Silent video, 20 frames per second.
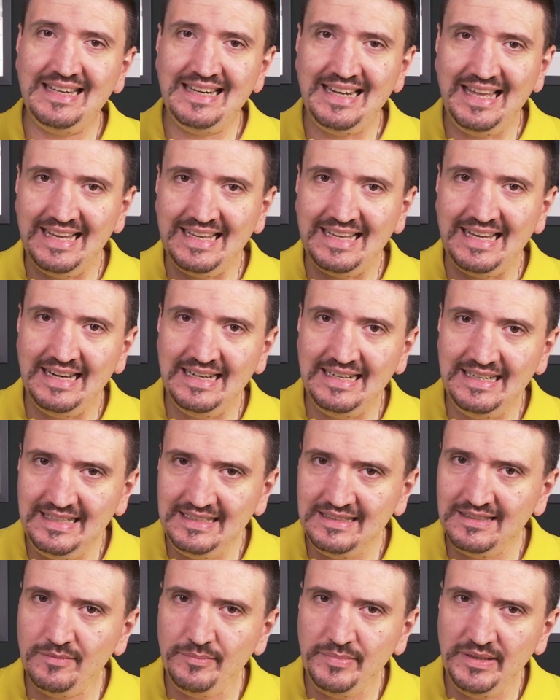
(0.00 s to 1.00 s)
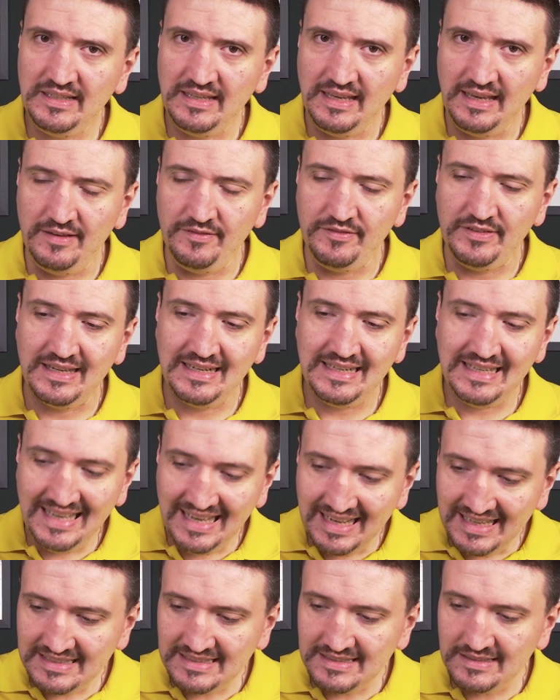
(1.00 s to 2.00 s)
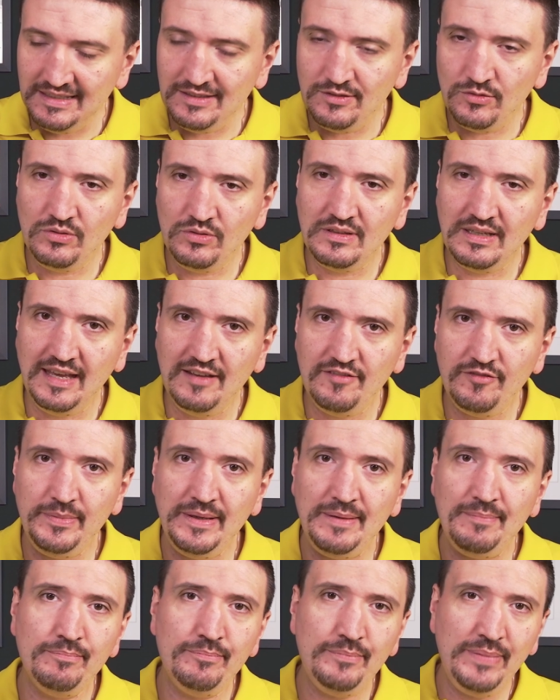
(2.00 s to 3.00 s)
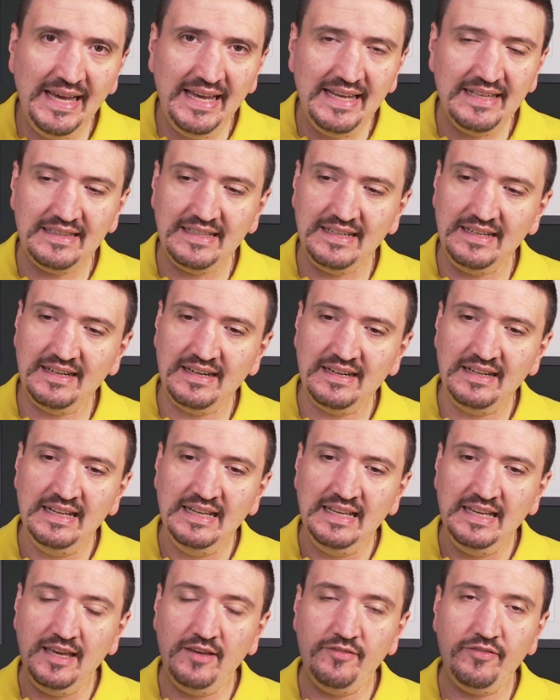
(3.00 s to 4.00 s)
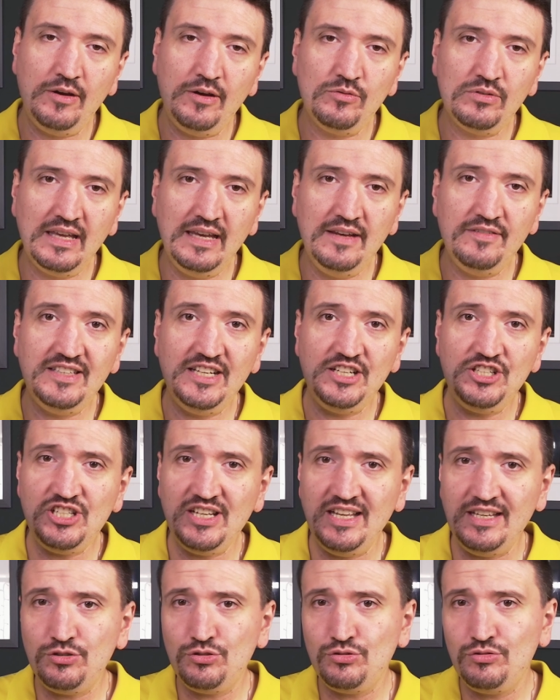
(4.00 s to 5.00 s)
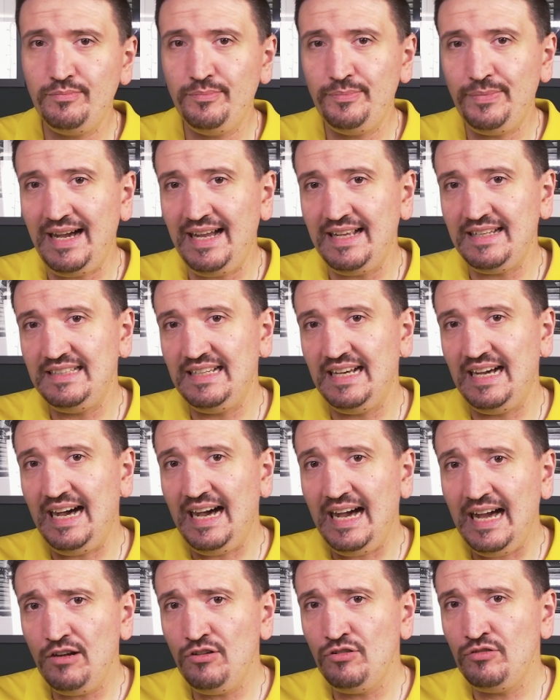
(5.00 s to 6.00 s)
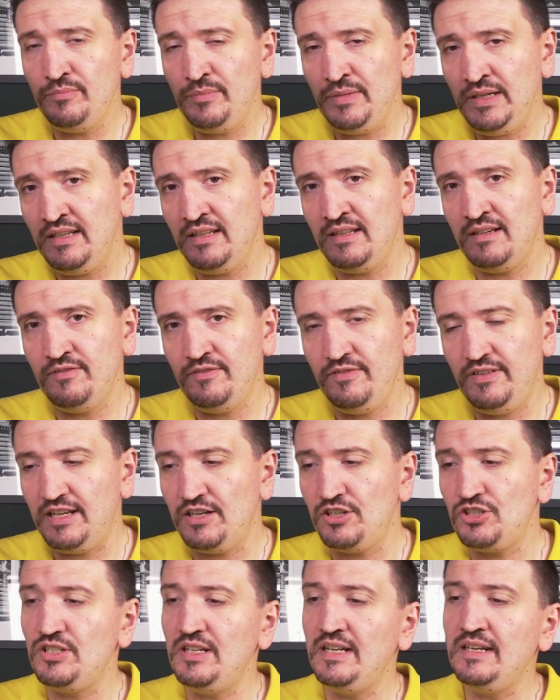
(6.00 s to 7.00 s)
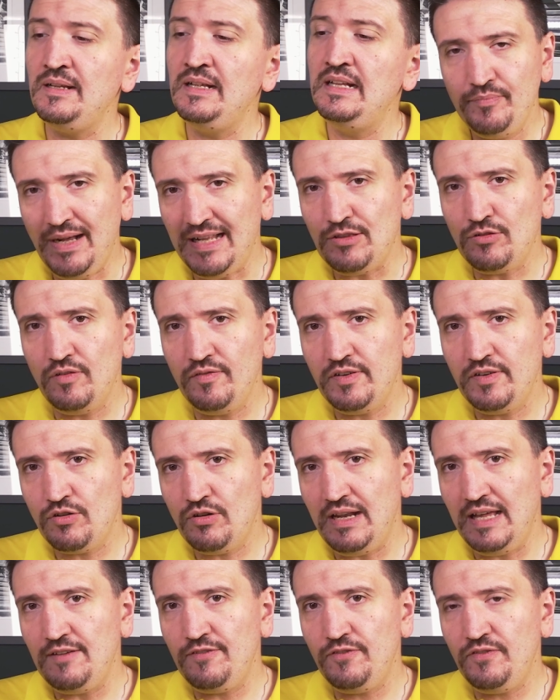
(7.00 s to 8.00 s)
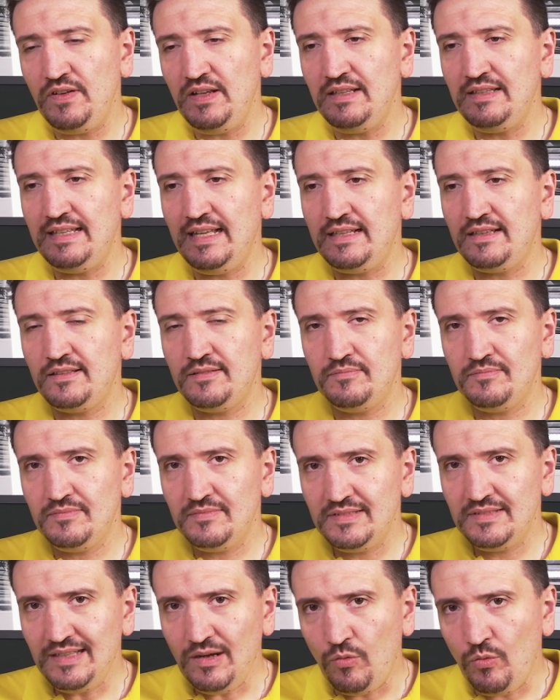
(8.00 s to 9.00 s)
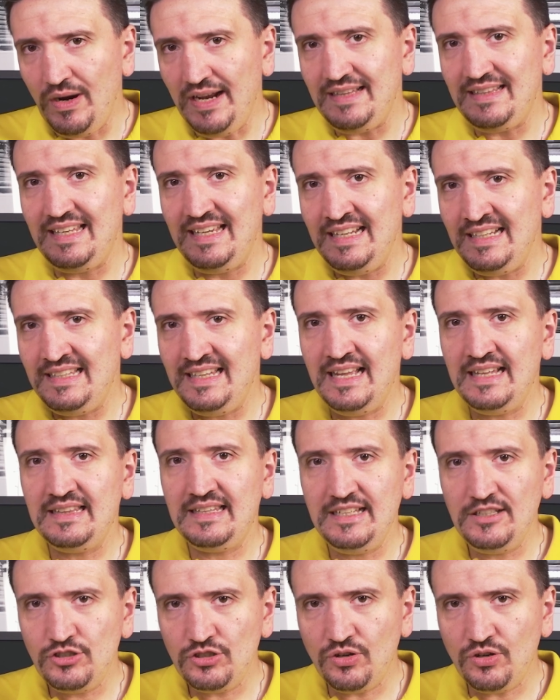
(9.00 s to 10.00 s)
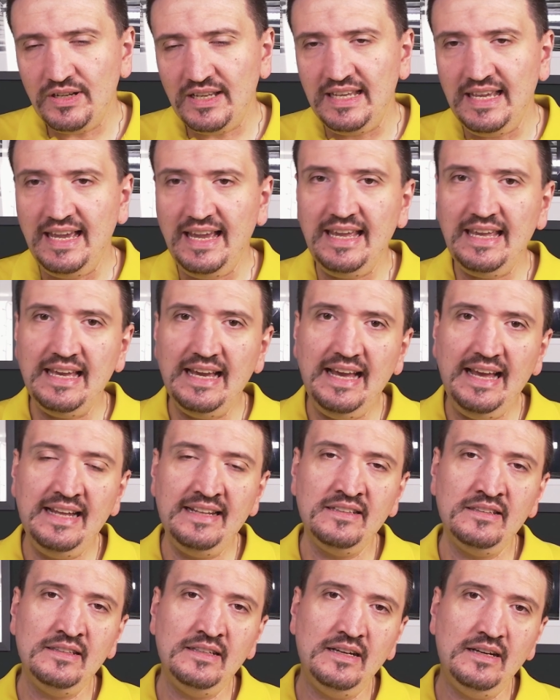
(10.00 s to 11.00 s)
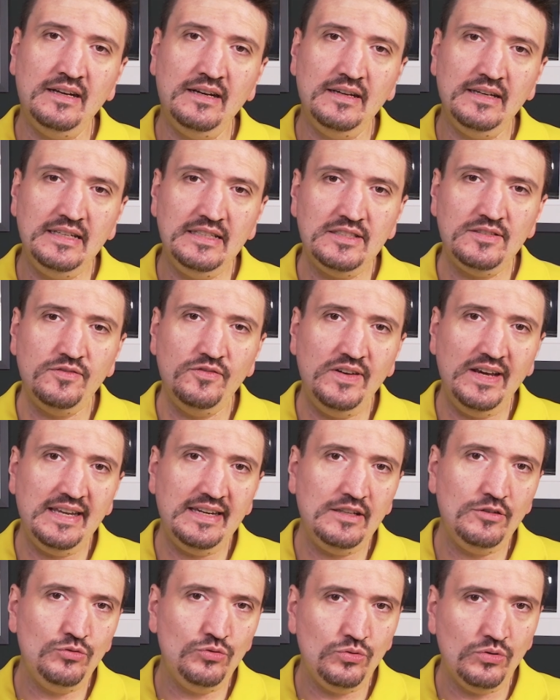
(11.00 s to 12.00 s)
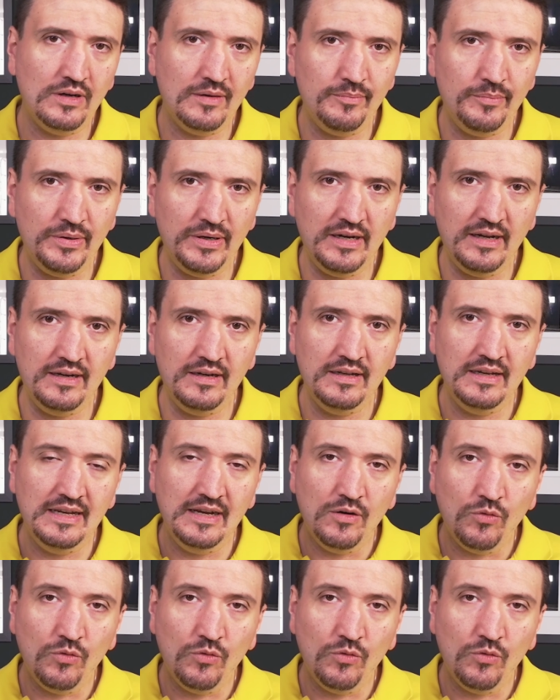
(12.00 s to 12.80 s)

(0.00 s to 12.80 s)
the Leica a little bit heavier. Yes, it would have been better if I would have the chance to buy the aluminum version, but overall I feel that the weight in the end it's okay, and it's very doable